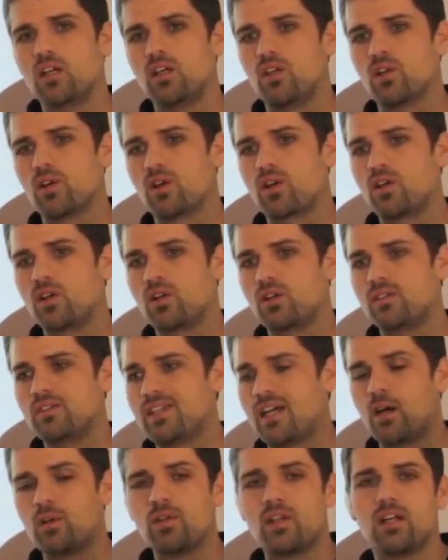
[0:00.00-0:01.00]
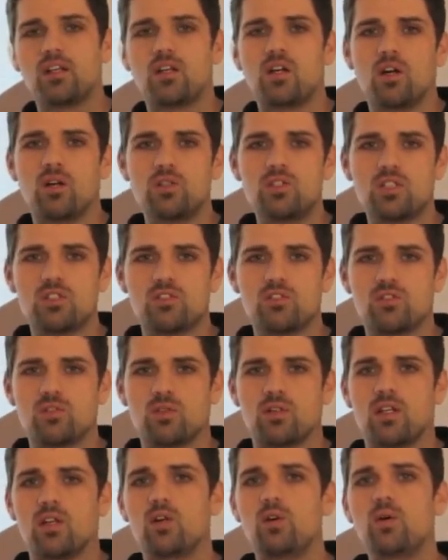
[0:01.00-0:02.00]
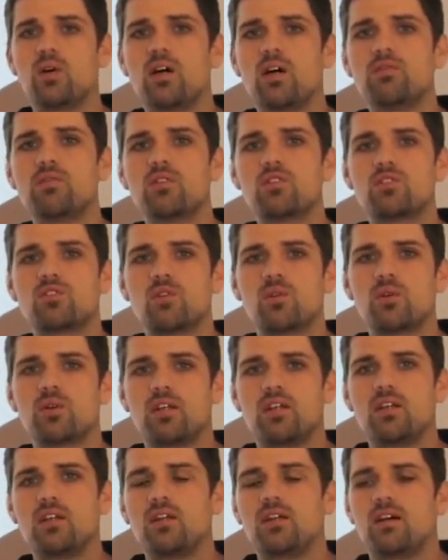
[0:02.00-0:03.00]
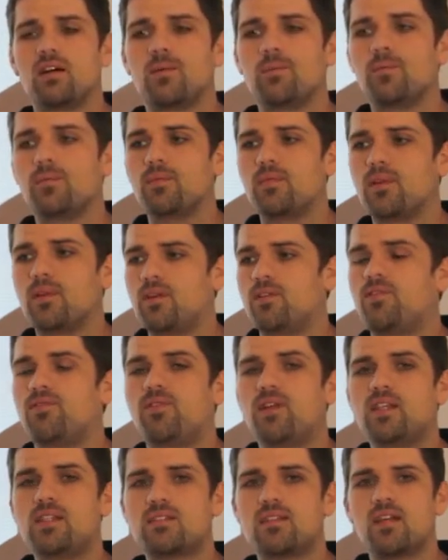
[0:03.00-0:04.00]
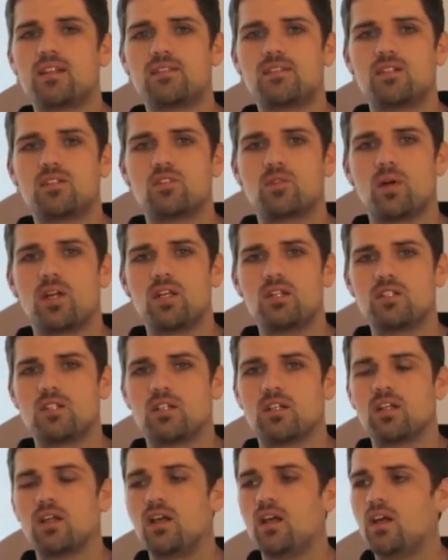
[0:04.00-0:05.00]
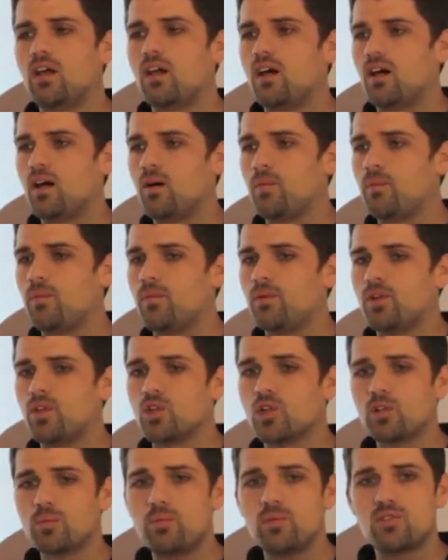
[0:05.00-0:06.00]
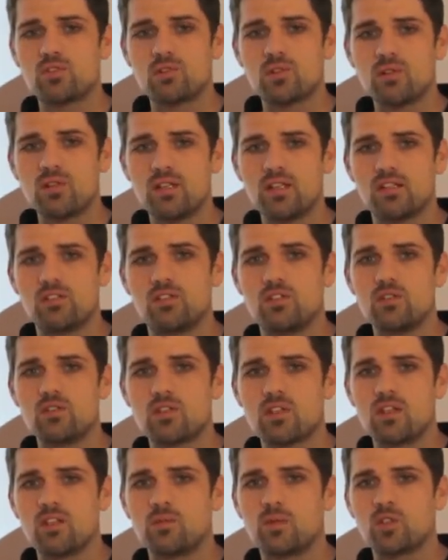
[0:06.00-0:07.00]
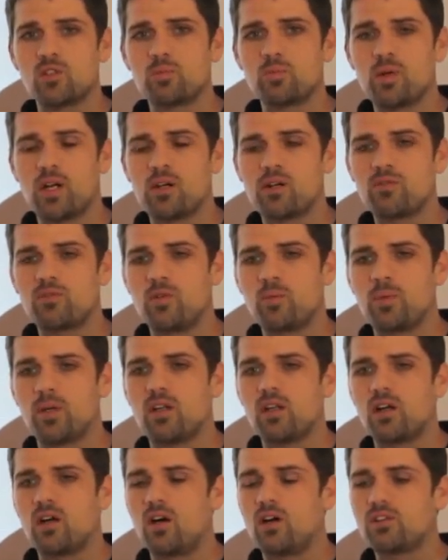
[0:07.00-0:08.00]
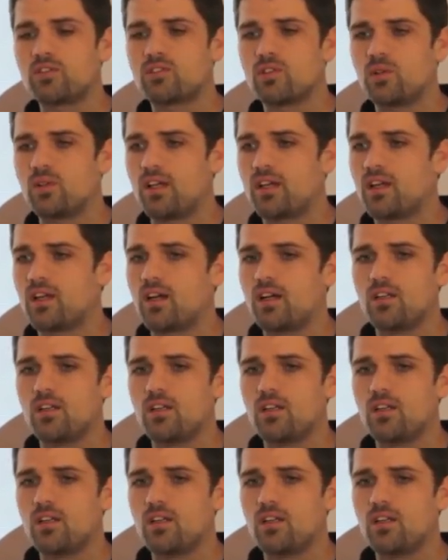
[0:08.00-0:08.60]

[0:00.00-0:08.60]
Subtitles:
your downline coach's story, whoever's story fits that situation. Your story is usually the most powerful, but also, like, I